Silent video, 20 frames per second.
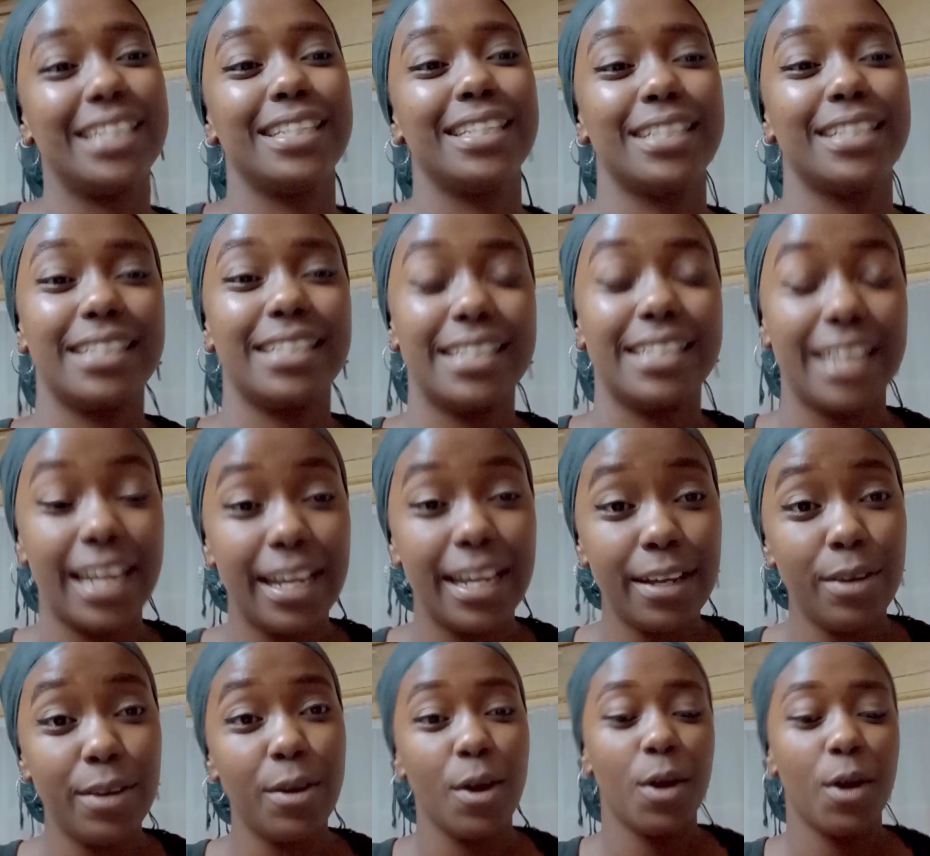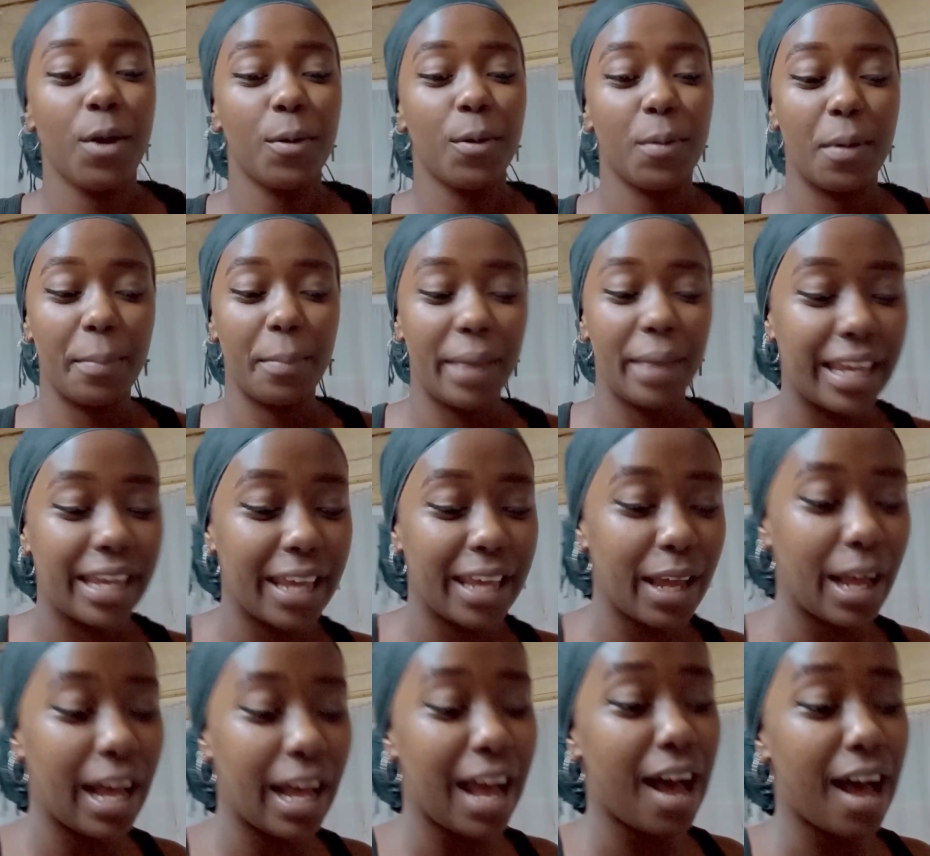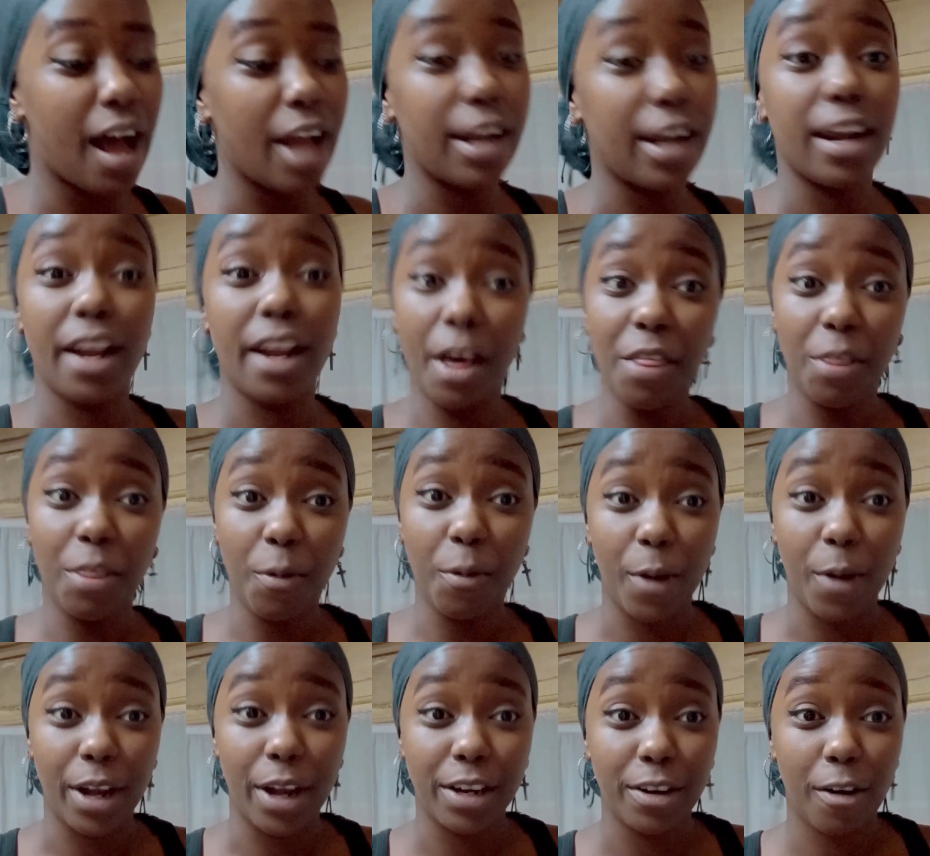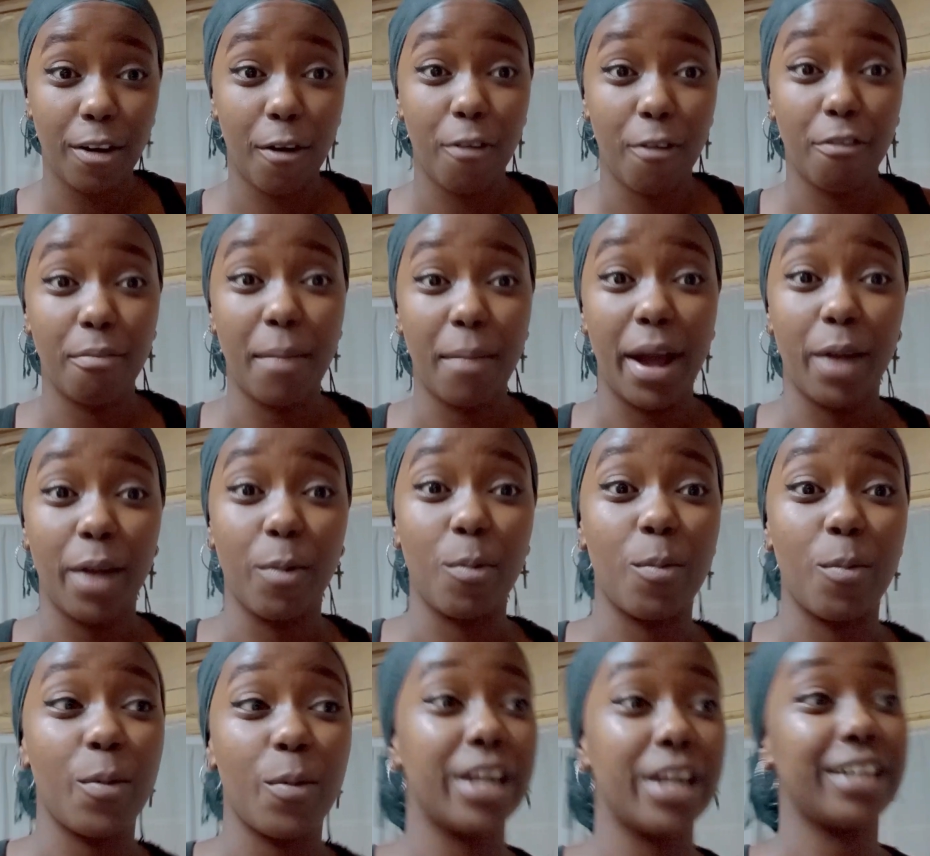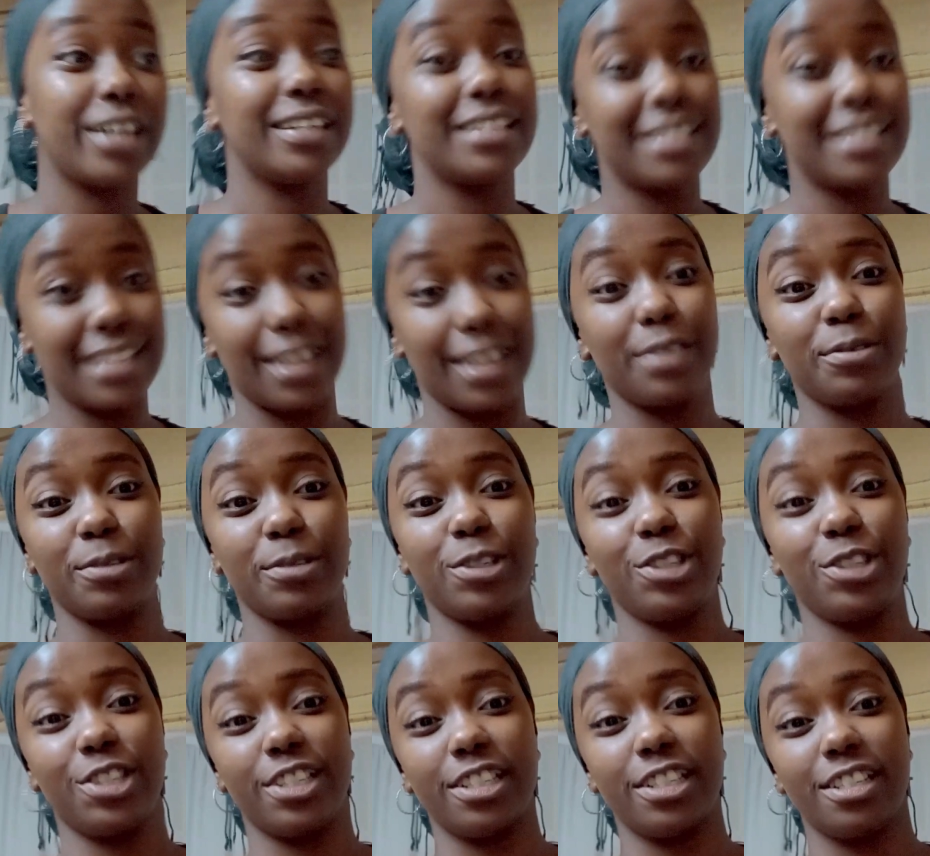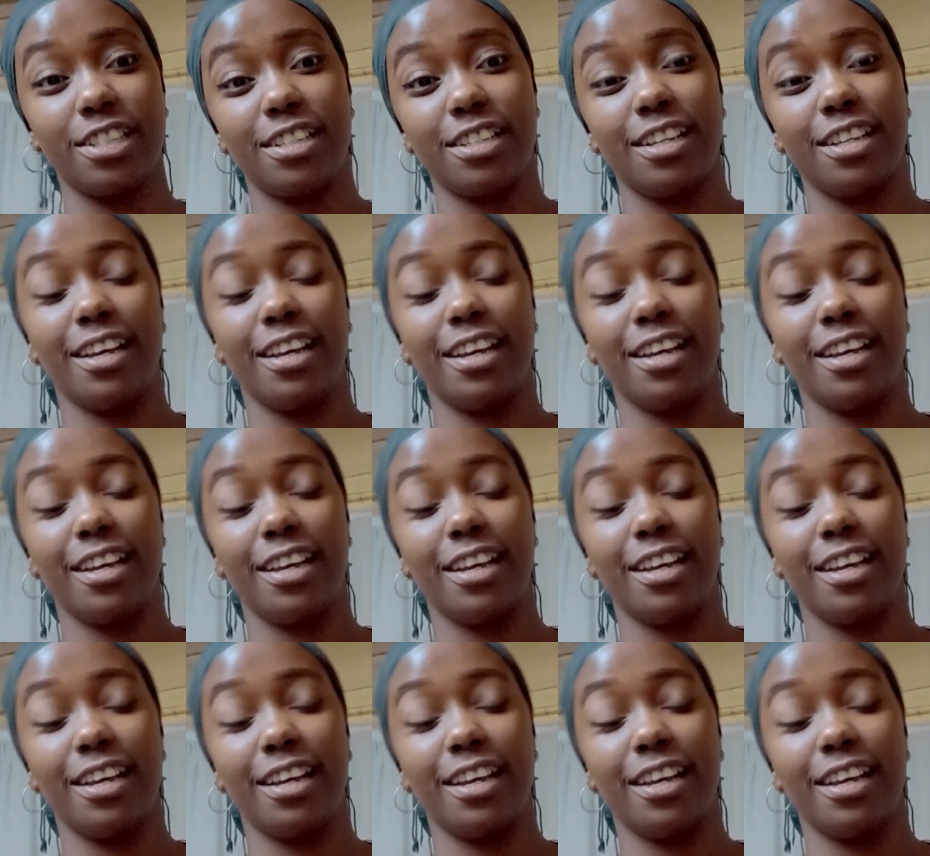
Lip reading: Today we're making another one of my weird sandwiches,